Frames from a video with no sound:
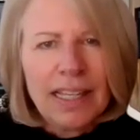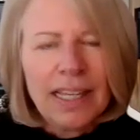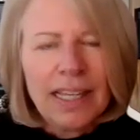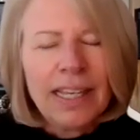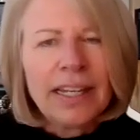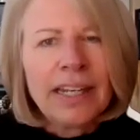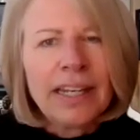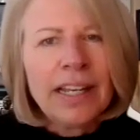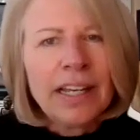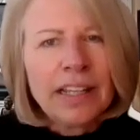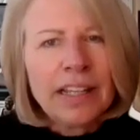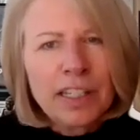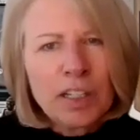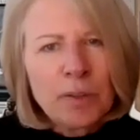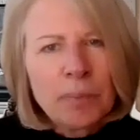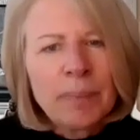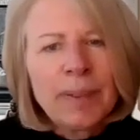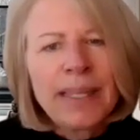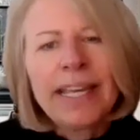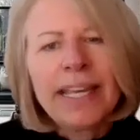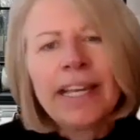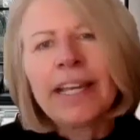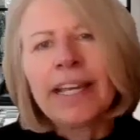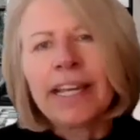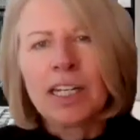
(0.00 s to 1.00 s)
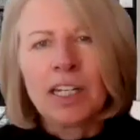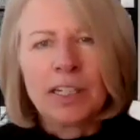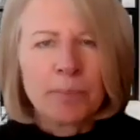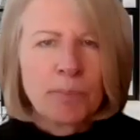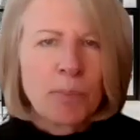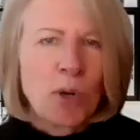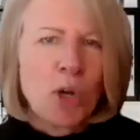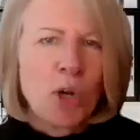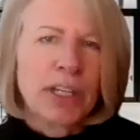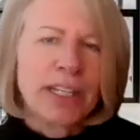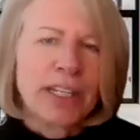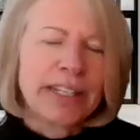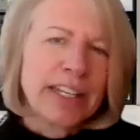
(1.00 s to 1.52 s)
Another big and
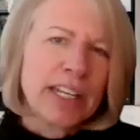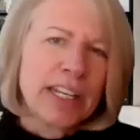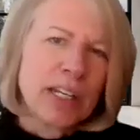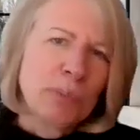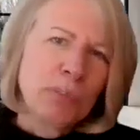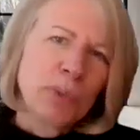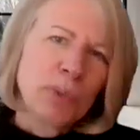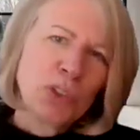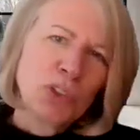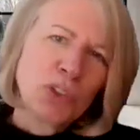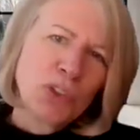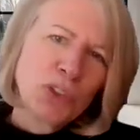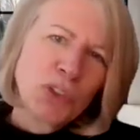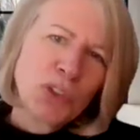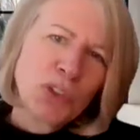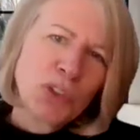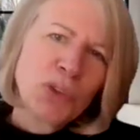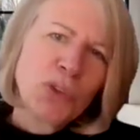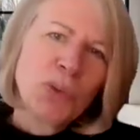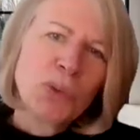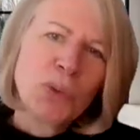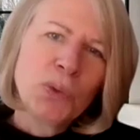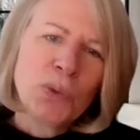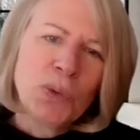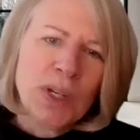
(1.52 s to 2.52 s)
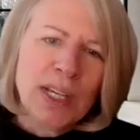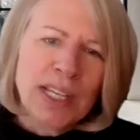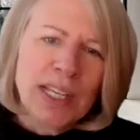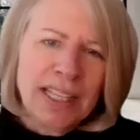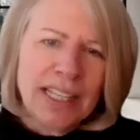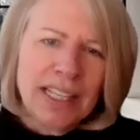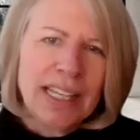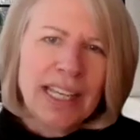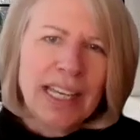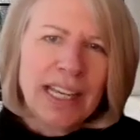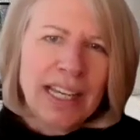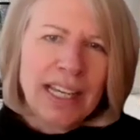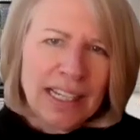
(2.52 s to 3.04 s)
point number two
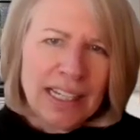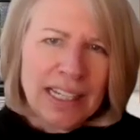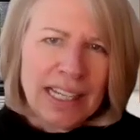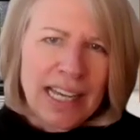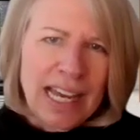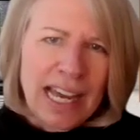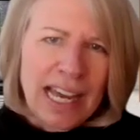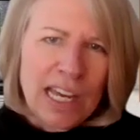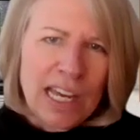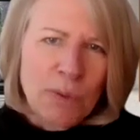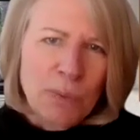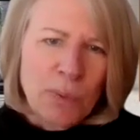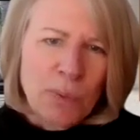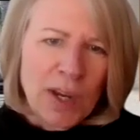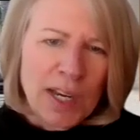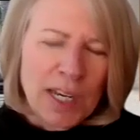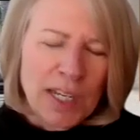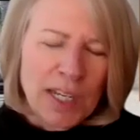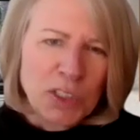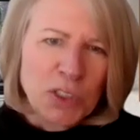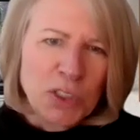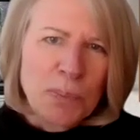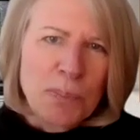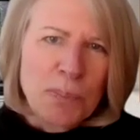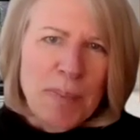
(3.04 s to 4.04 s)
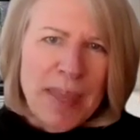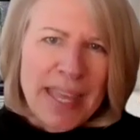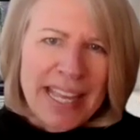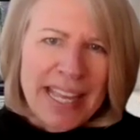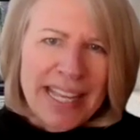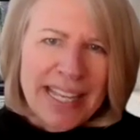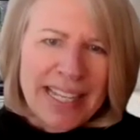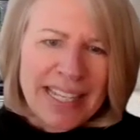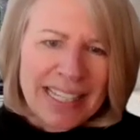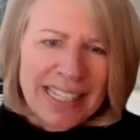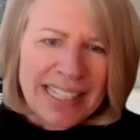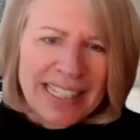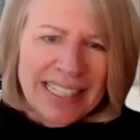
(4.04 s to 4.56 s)
I wanted to
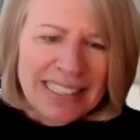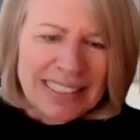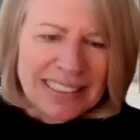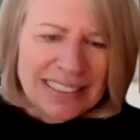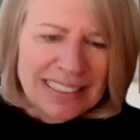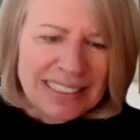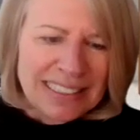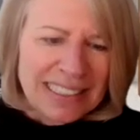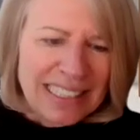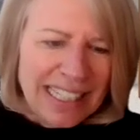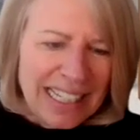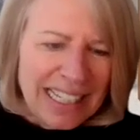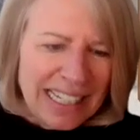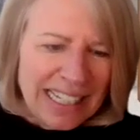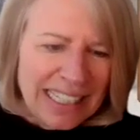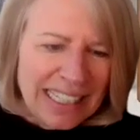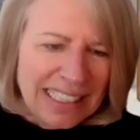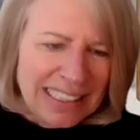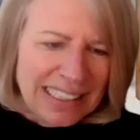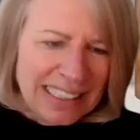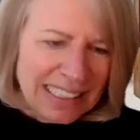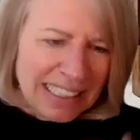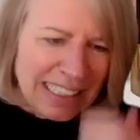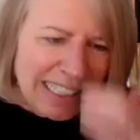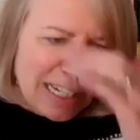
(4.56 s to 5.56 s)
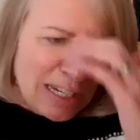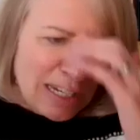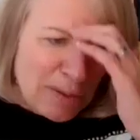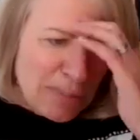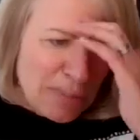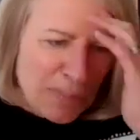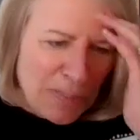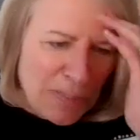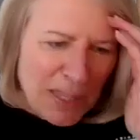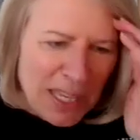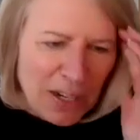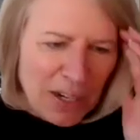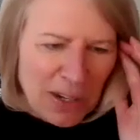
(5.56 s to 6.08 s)
make is that
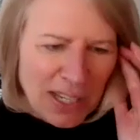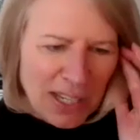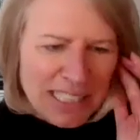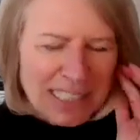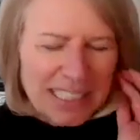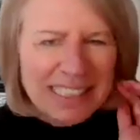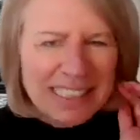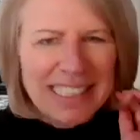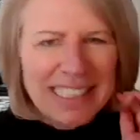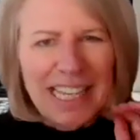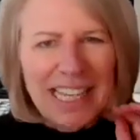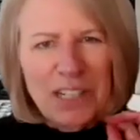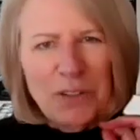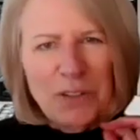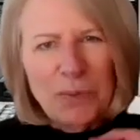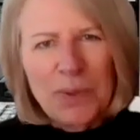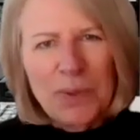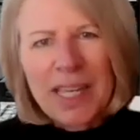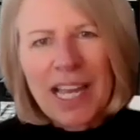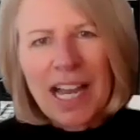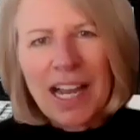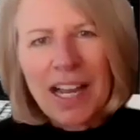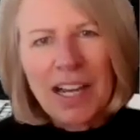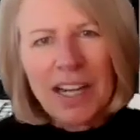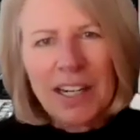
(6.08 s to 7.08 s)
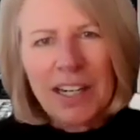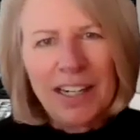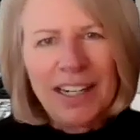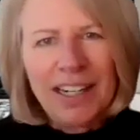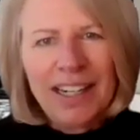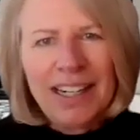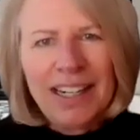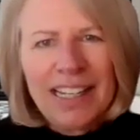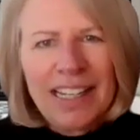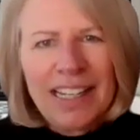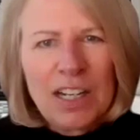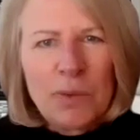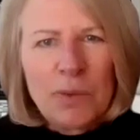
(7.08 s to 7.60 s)
as I said,
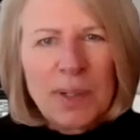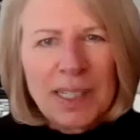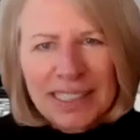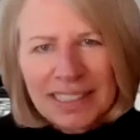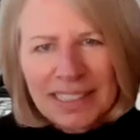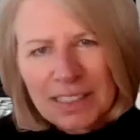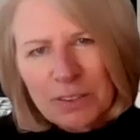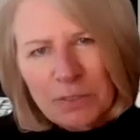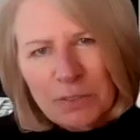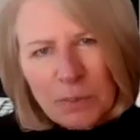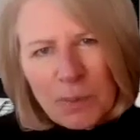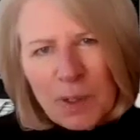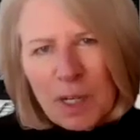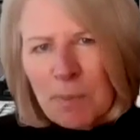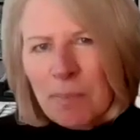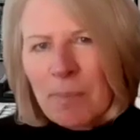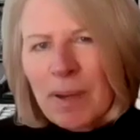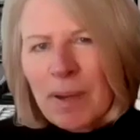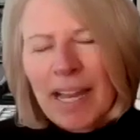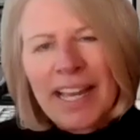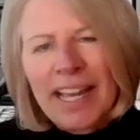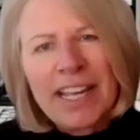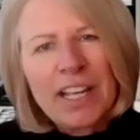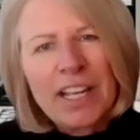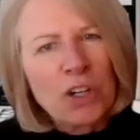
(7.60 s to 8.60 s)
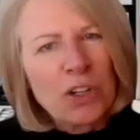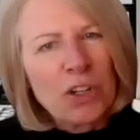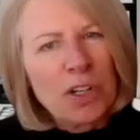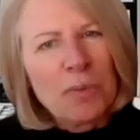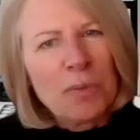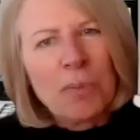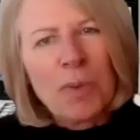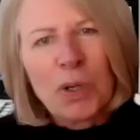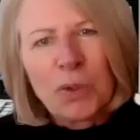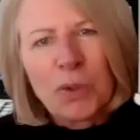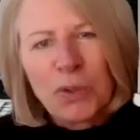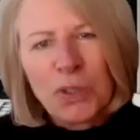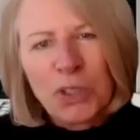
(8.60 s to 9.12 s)
we're buying on
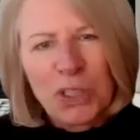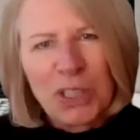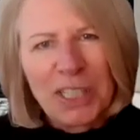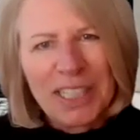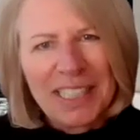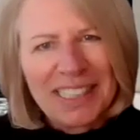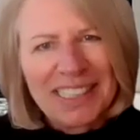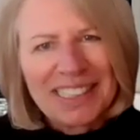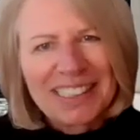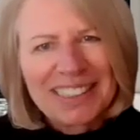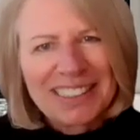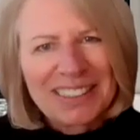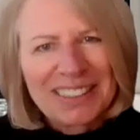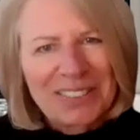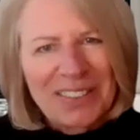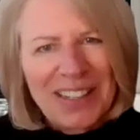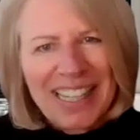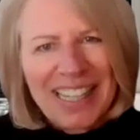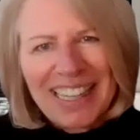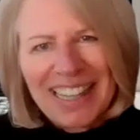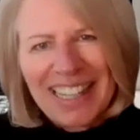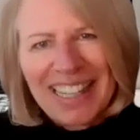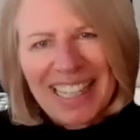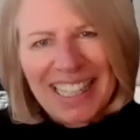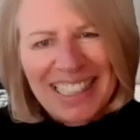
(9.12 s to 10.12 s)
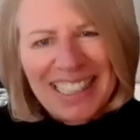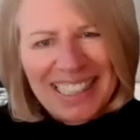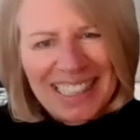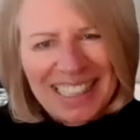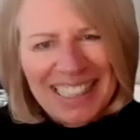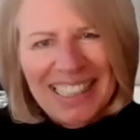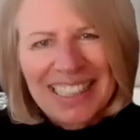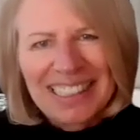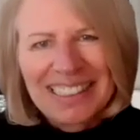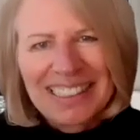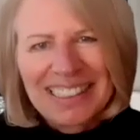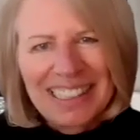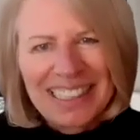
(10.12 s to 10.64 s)
emotions, right? That
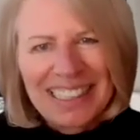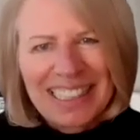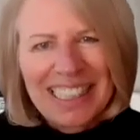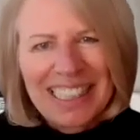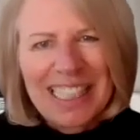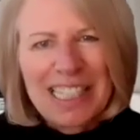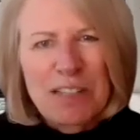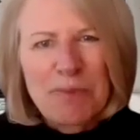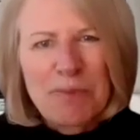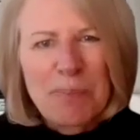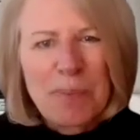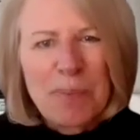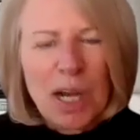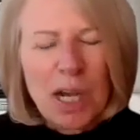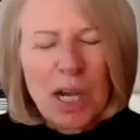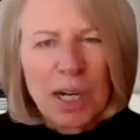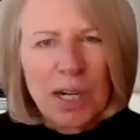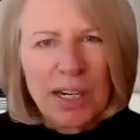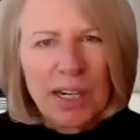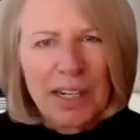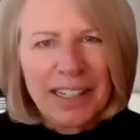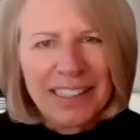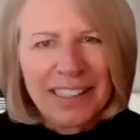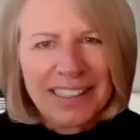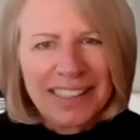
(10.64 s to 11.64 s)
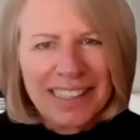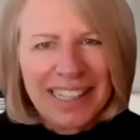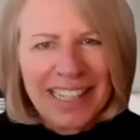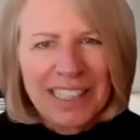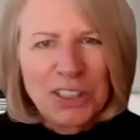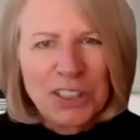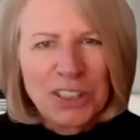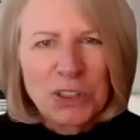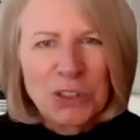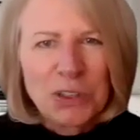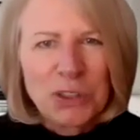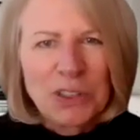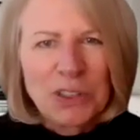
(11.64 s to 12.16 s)
is the key part. And